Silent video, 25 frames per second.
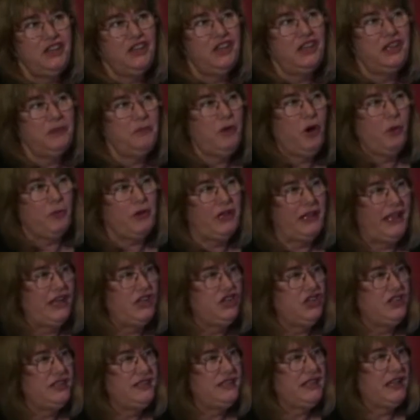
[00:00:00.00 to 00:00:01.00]
the
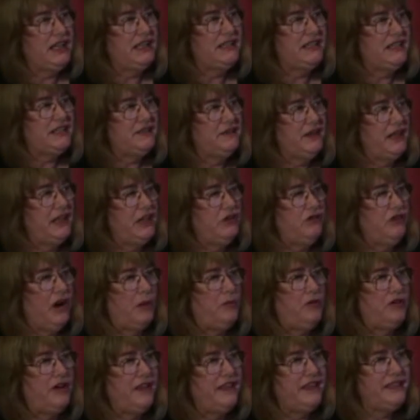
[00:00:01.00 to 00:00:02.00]
population size; it's fairly
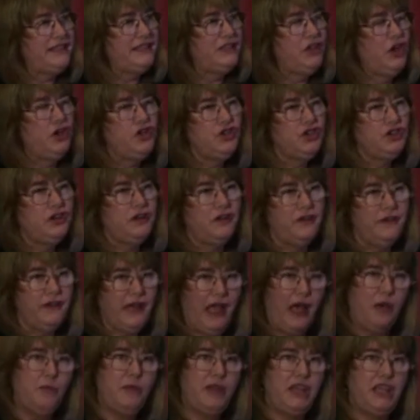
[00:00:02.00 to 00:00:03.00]
rubbery. This notion of
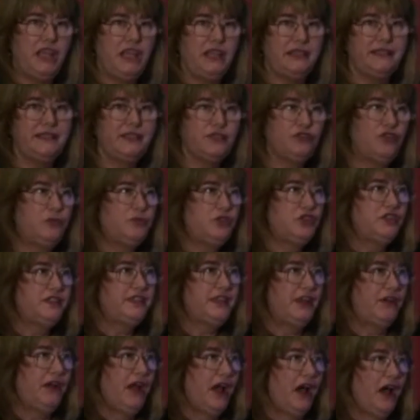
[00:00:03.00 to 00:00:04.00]
how many inscriptions
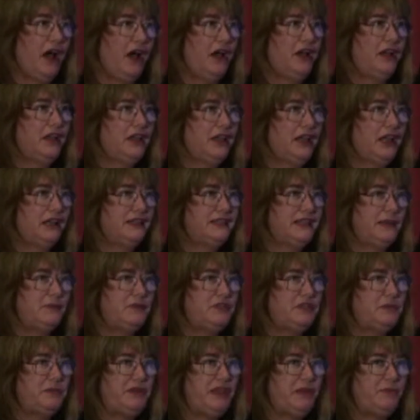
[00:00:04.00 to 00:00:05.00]
there are
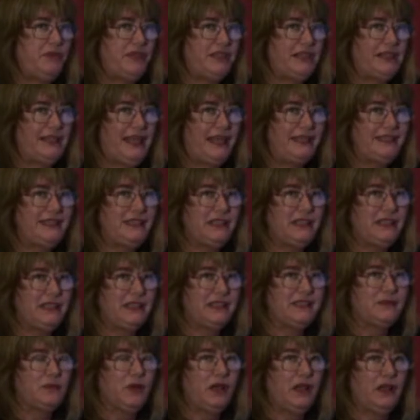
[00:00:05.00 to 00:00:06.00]
seems to me a bit elastic
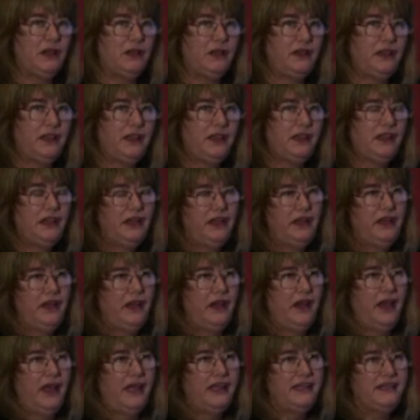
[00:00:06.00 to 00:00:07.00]
as well.
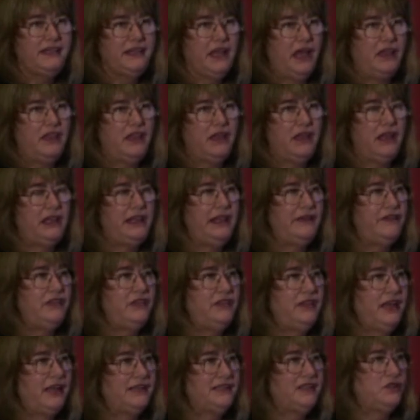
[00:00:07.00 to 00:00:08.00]
It's either
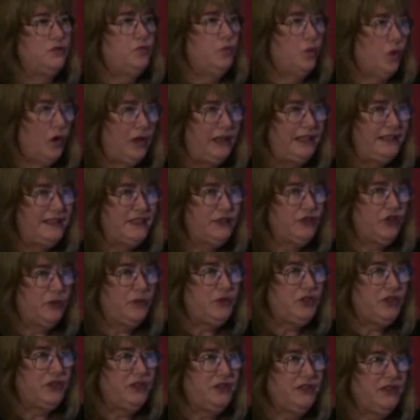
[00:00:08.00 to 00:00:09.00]
11,000 wall
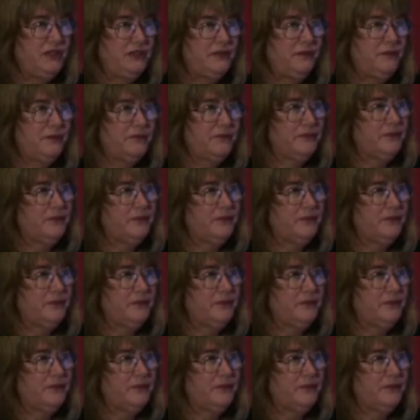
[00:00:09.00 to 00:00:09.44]
inscriptions,